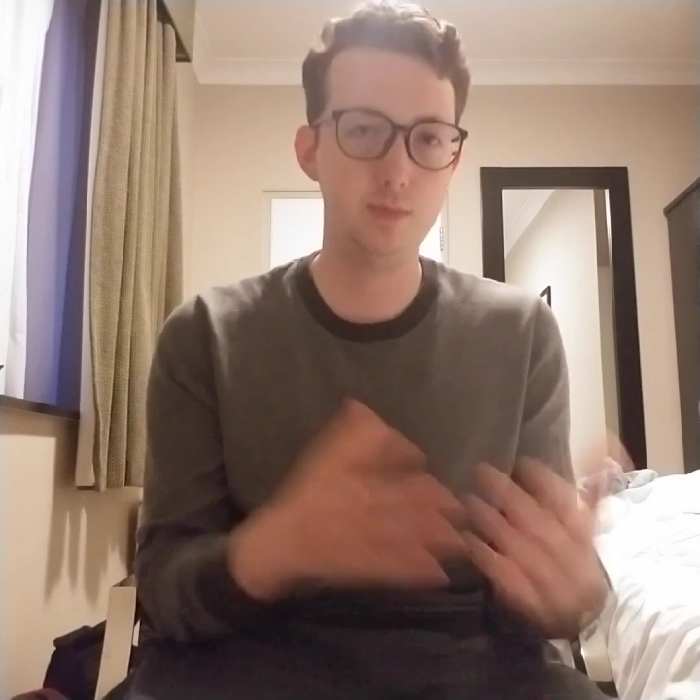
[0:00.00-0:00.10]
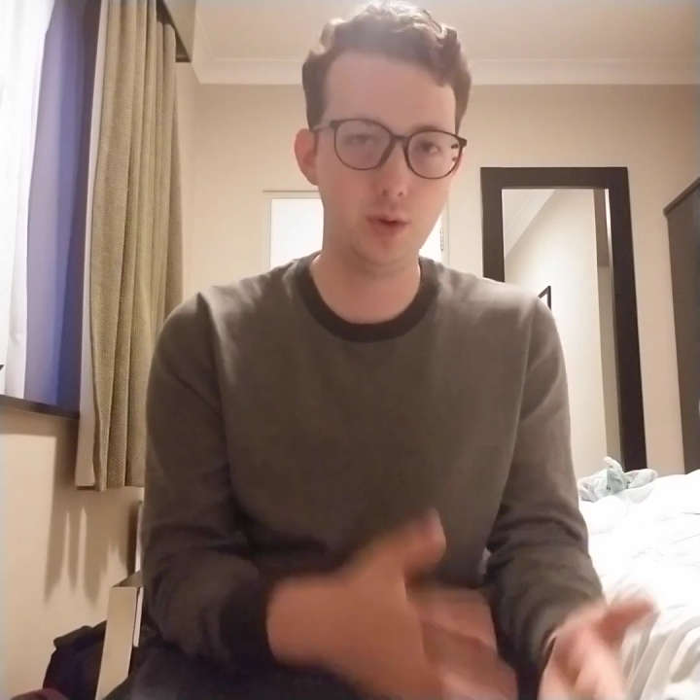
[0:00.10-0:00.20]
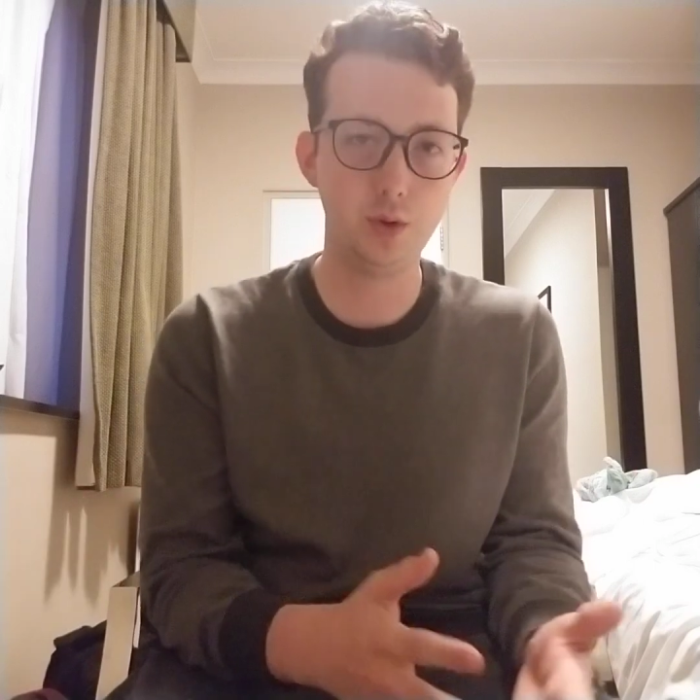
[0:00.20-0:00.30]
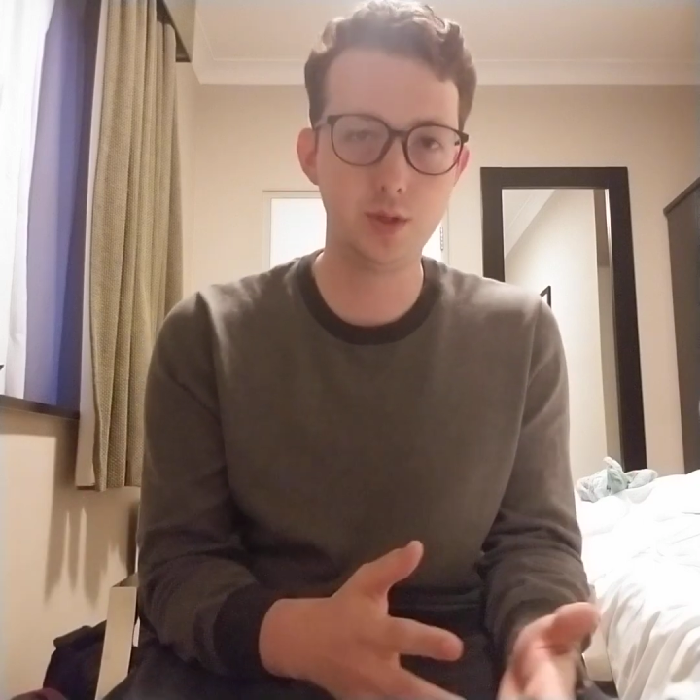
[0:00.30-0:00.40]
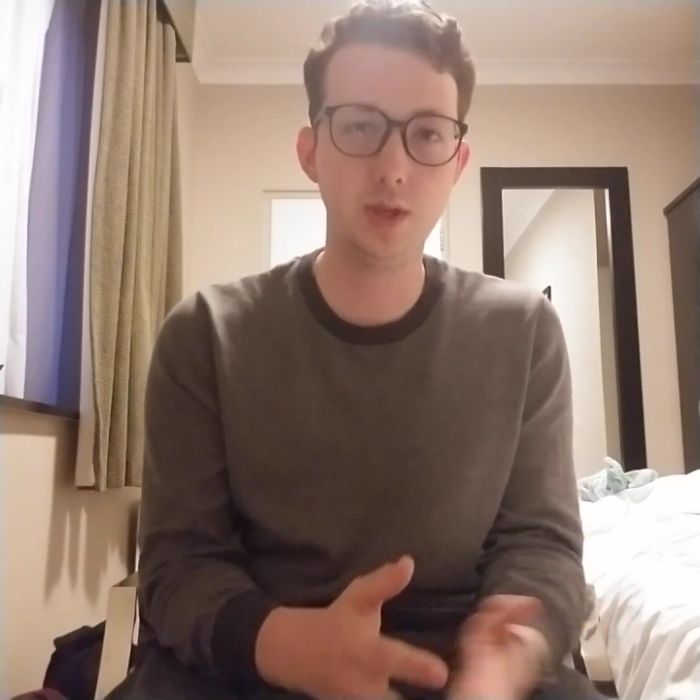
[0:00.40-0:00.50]

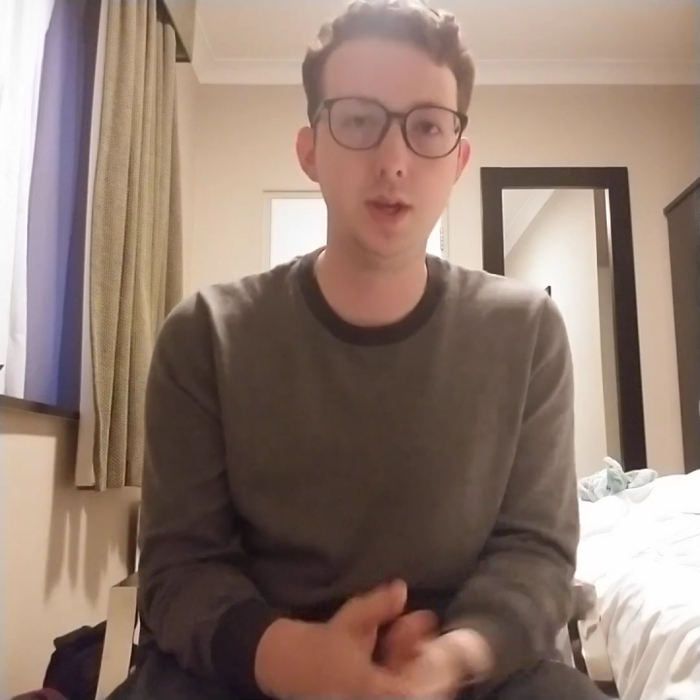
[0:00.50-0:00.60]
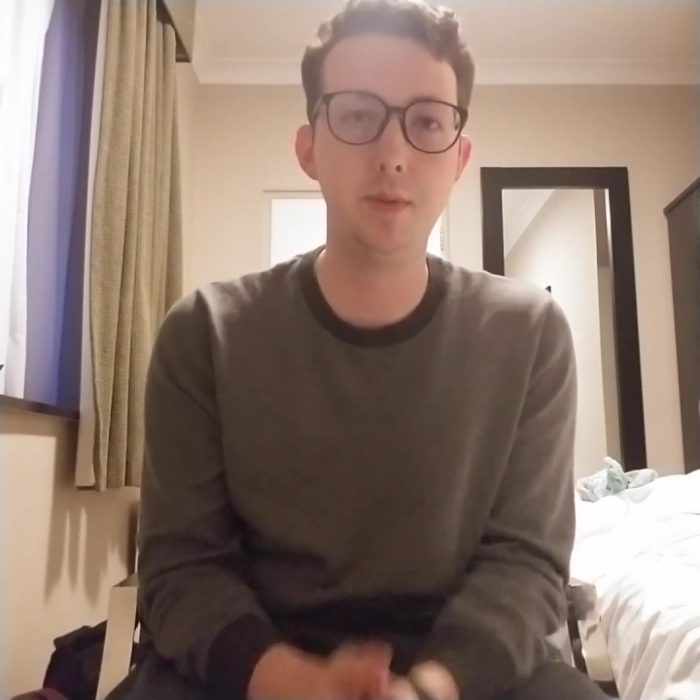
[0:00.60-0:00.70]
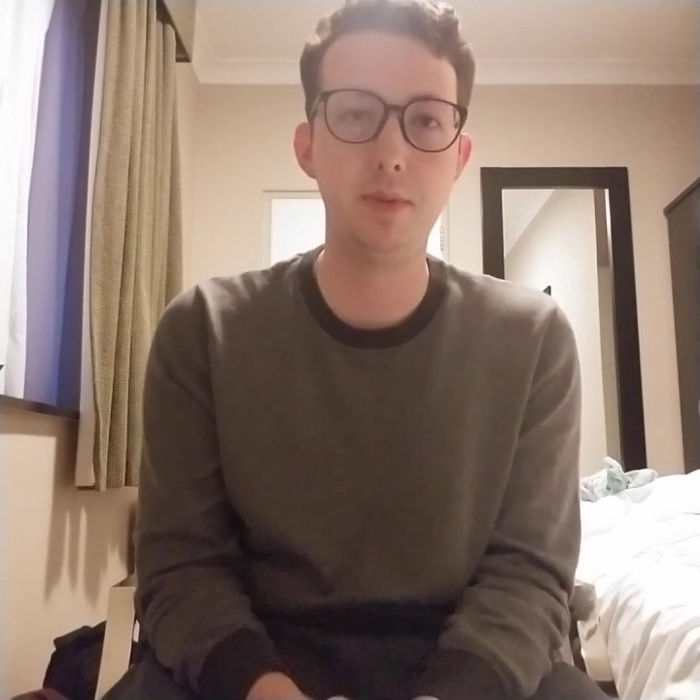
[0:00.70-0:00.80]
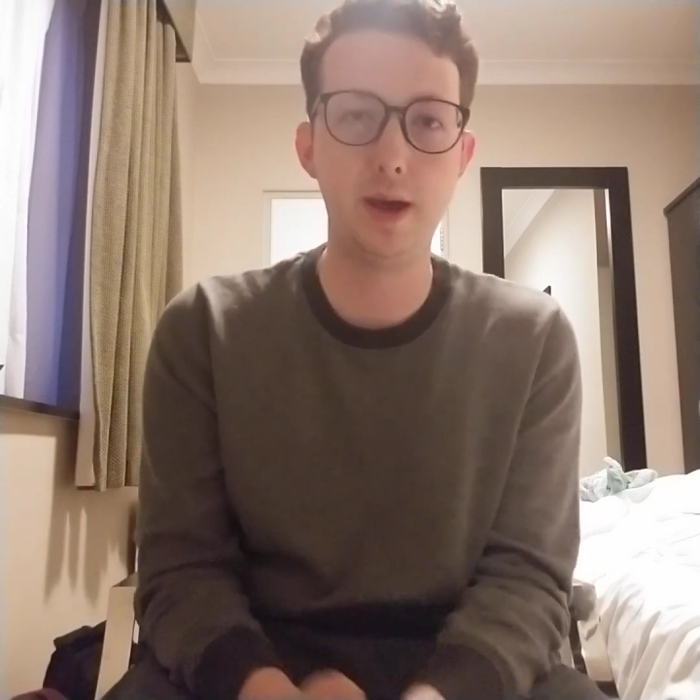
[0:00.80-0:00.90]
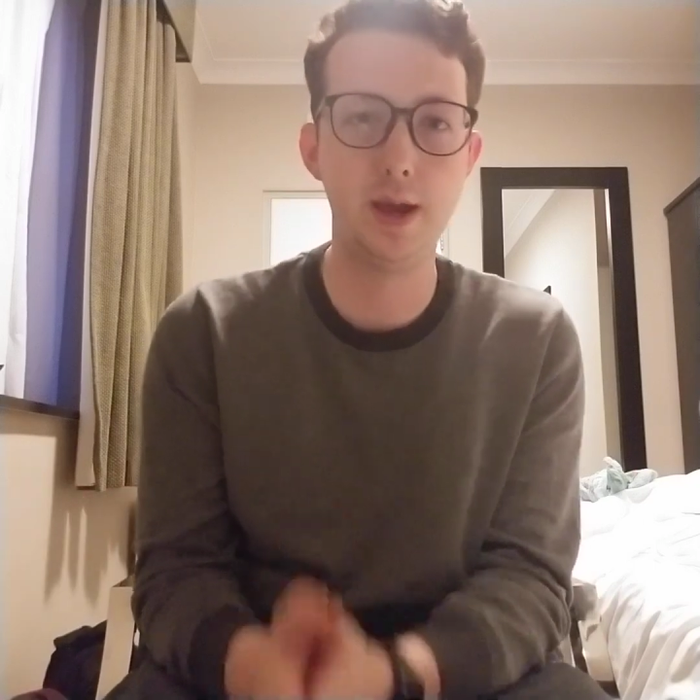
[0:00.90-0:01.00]
milks in a
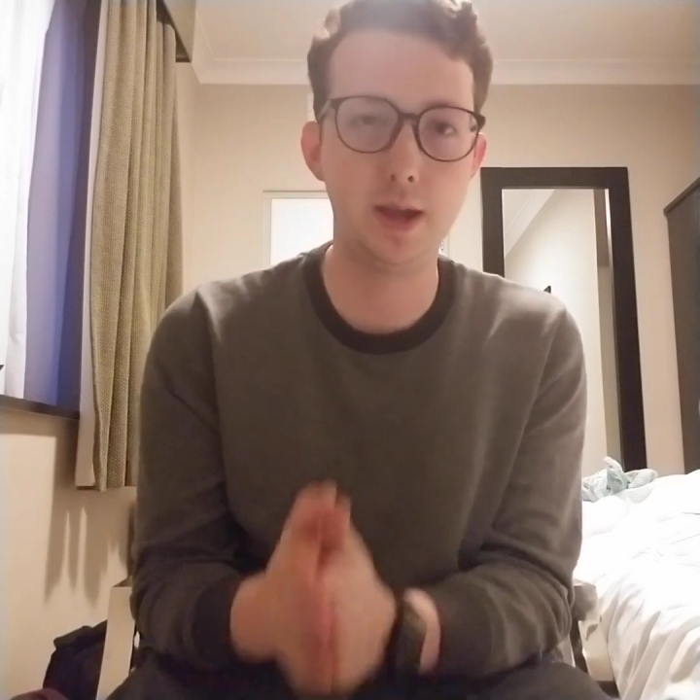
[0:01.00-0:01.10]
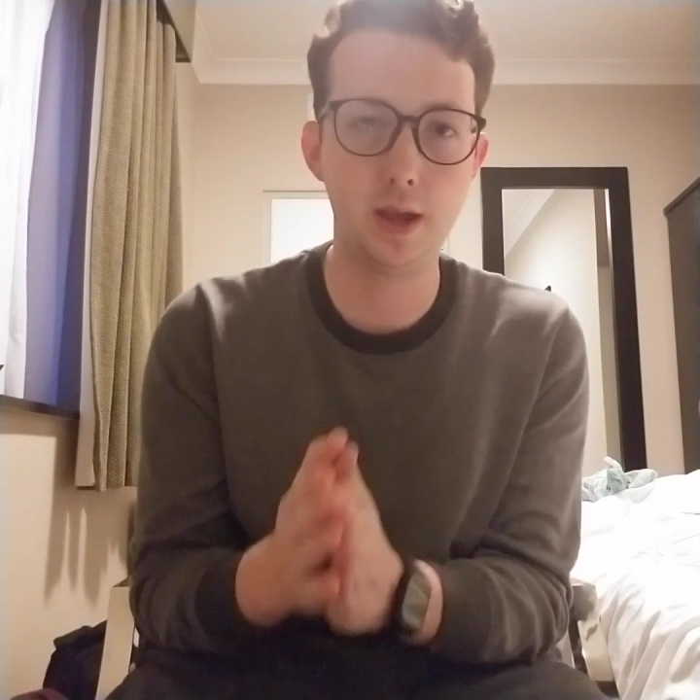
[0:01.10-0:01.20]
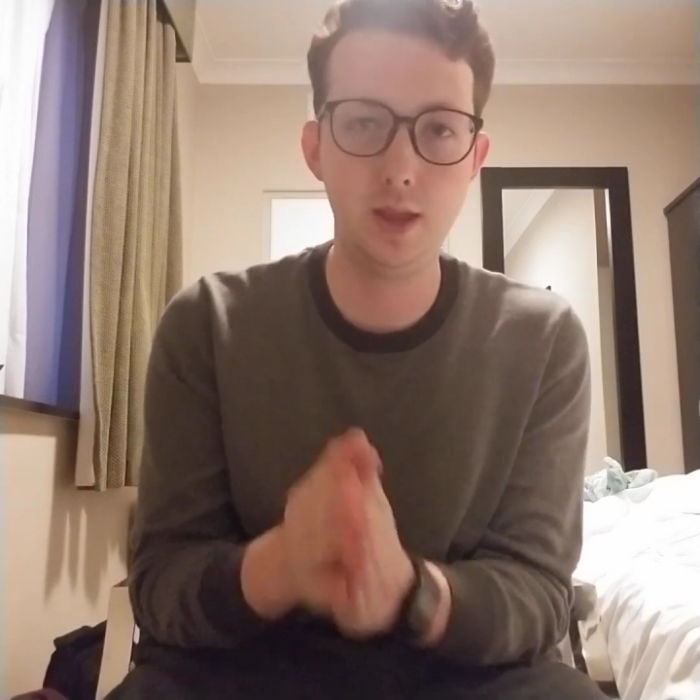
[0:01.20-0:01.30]
bag,